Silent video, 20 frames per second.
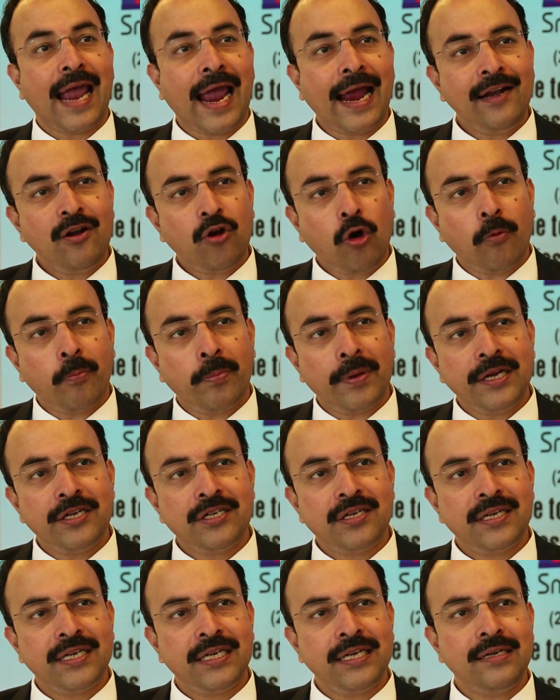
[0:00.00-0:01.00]
and
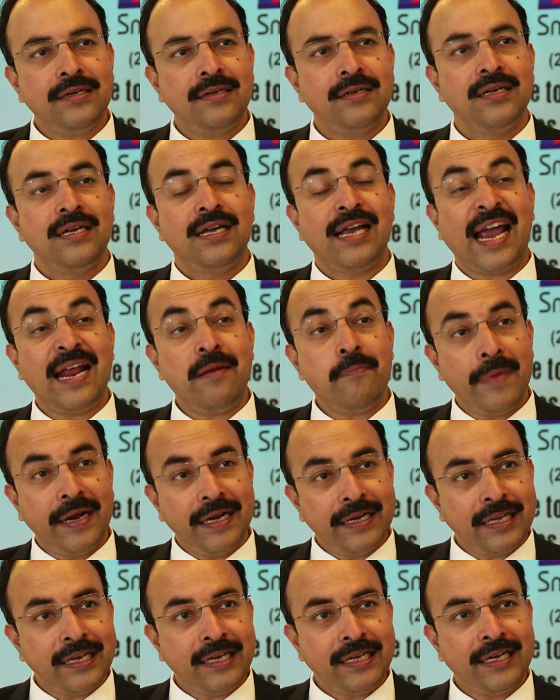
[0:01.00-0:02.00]
operating it and
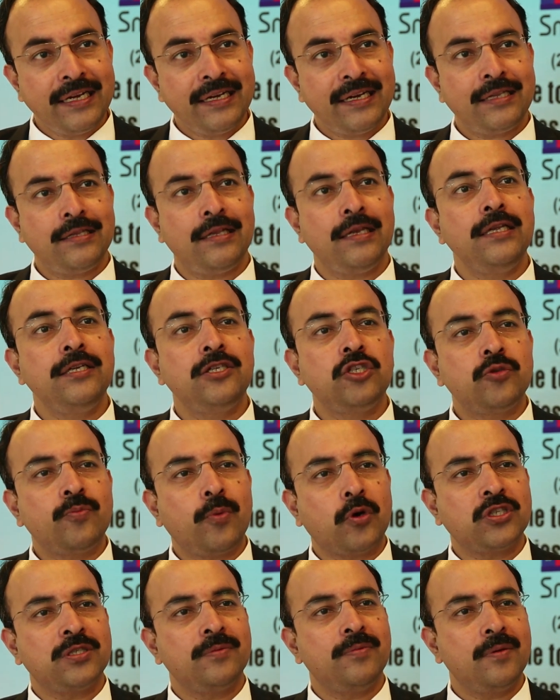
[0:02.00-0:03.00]
maintaining it at the least
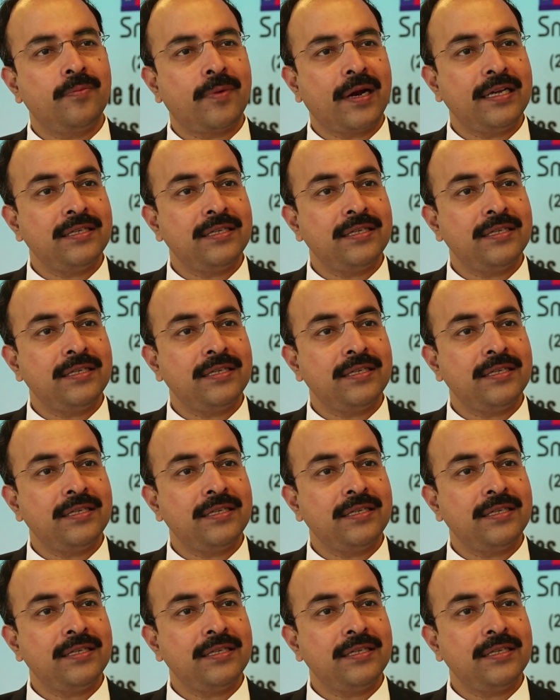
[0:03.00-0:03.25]
possible